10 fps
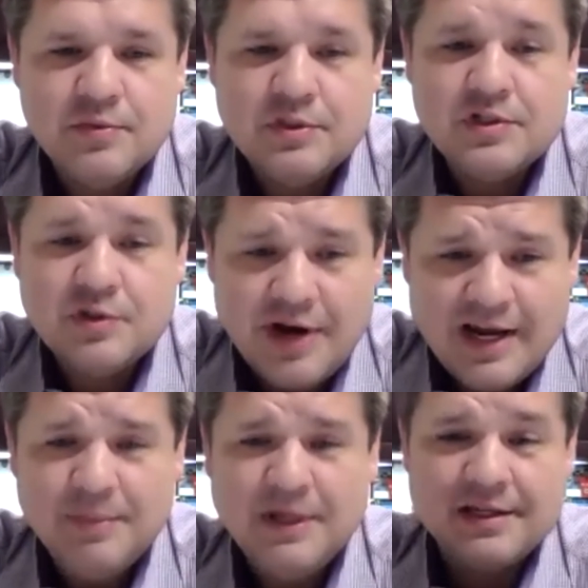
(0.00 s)
which is
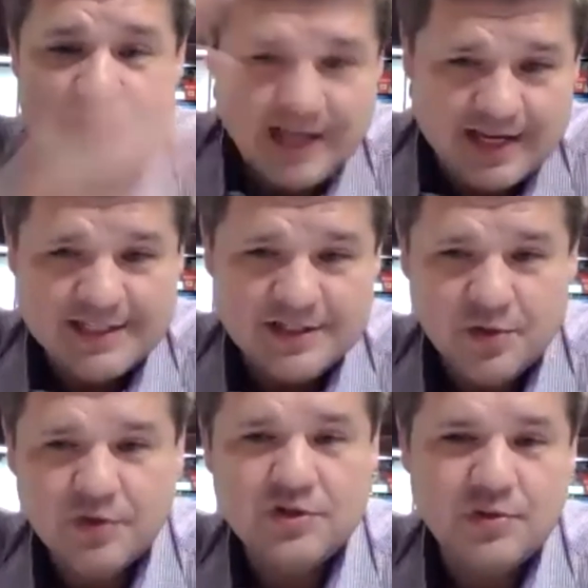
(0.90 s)
great because, as I
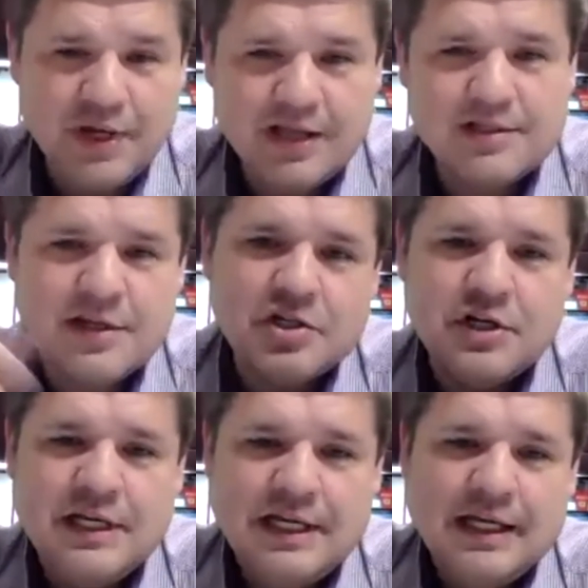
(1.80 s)
told you, we had such
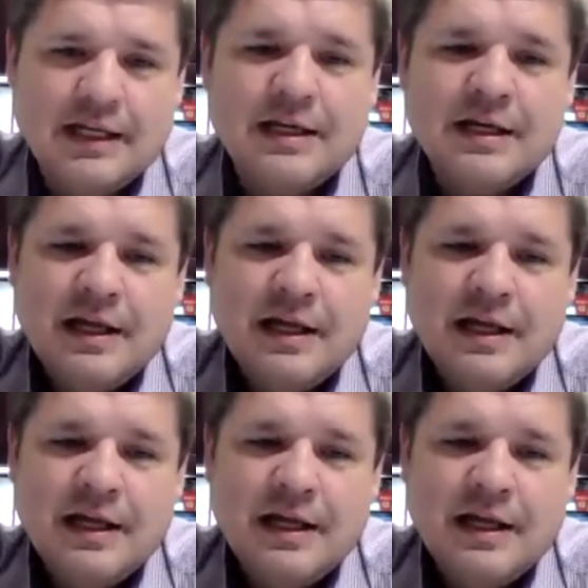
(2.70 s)
a need